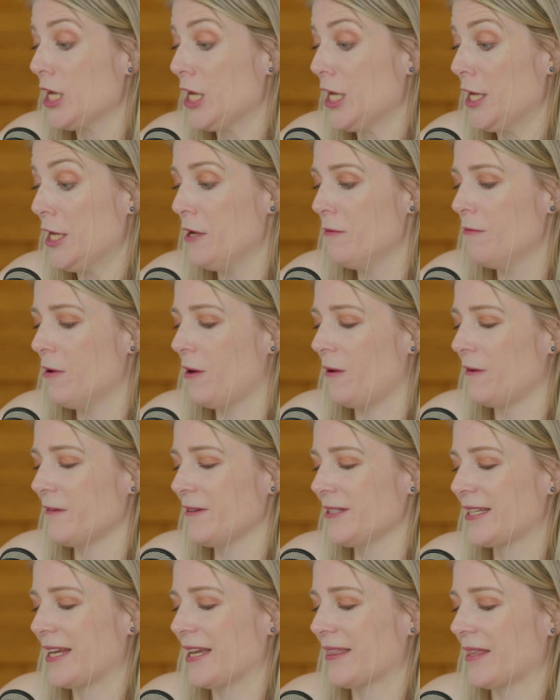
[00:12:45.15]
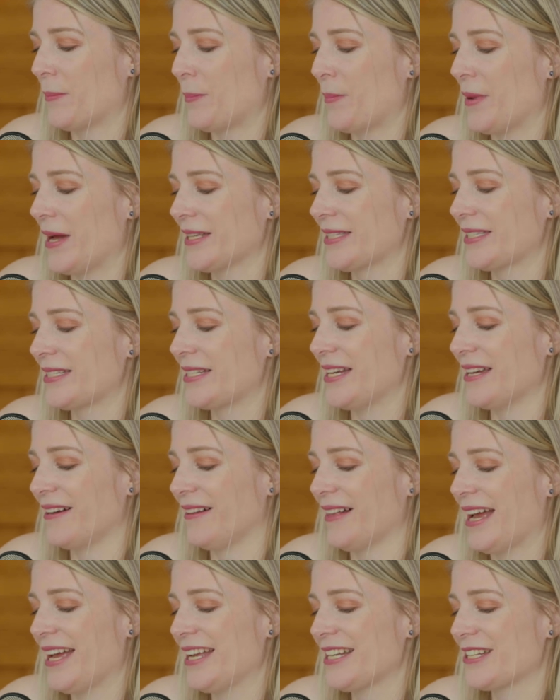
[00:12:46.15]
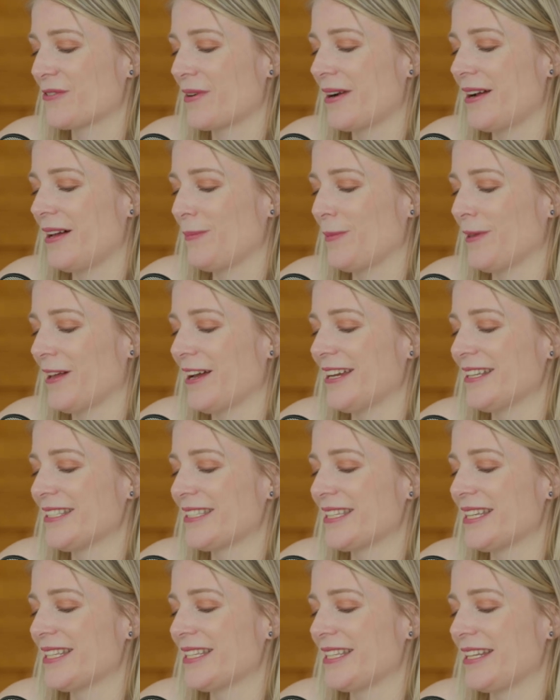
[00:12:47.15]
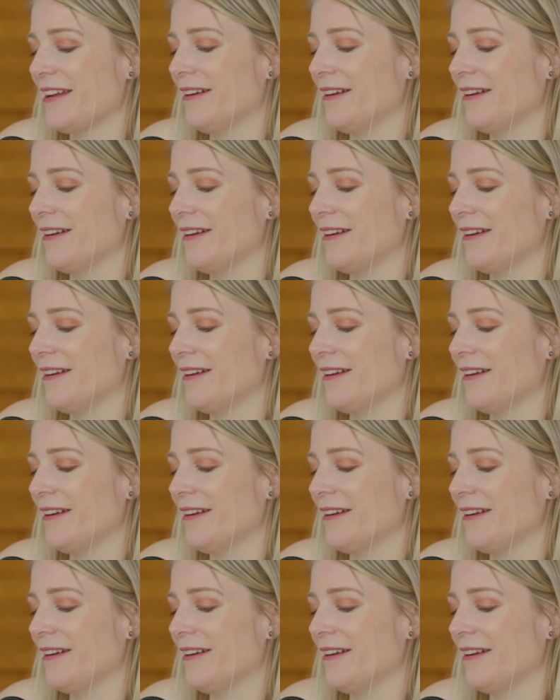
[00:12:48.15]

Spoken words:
You will always get the best deal at Trail Appliances.